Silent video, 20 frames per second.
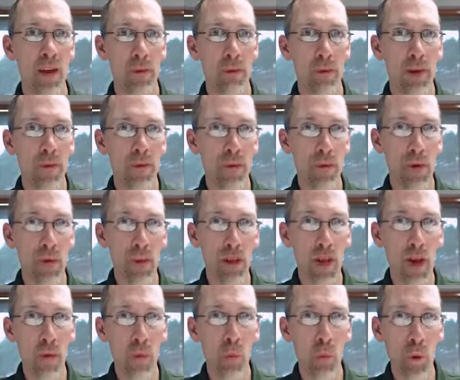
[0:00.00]
But if you only
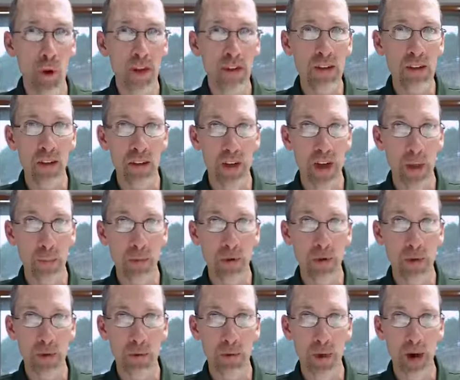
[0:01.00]
had one chapter
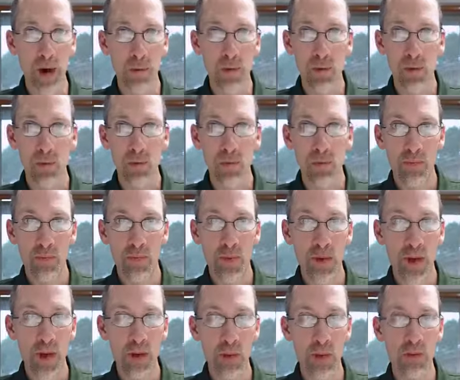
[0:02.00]
in the Bible to
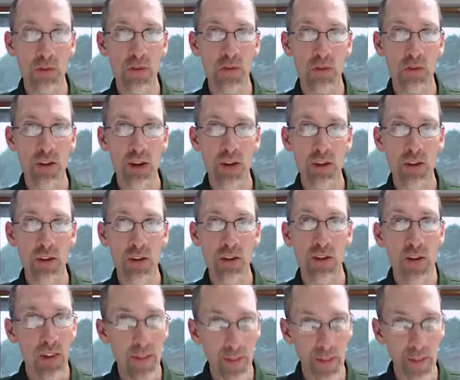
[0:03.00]
talk about resurrection,